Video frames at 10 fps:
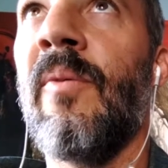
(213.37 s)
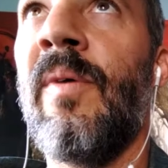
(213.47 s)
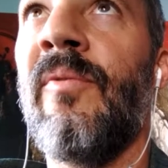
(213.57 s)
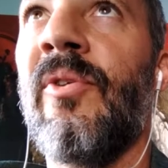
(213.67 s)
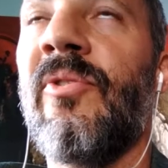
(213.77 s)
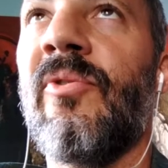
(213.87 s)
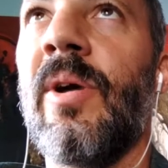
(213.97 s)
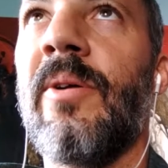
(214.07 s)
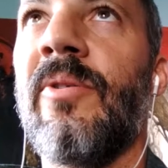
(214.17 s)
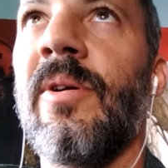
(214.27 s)
of
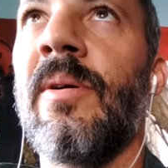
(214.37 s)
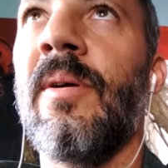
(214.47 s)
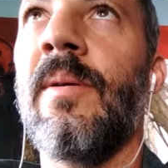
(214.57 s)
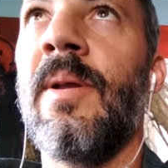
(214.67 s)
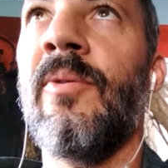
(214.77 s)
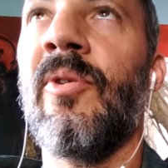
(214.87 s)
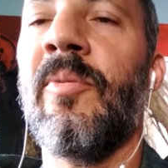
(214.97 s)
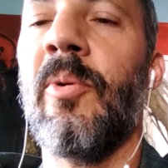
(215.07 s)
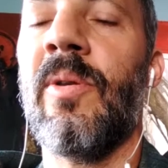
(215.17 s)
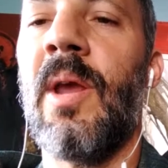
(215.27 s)
infrastructure in
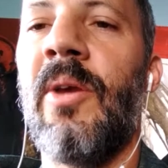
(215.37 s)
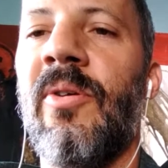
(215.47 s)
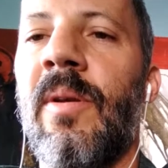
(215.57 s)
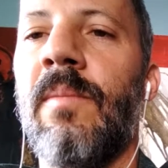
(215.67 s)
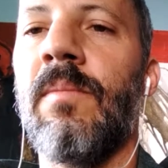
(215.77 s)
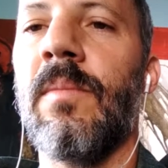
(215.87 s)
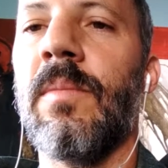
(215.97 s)
transportation.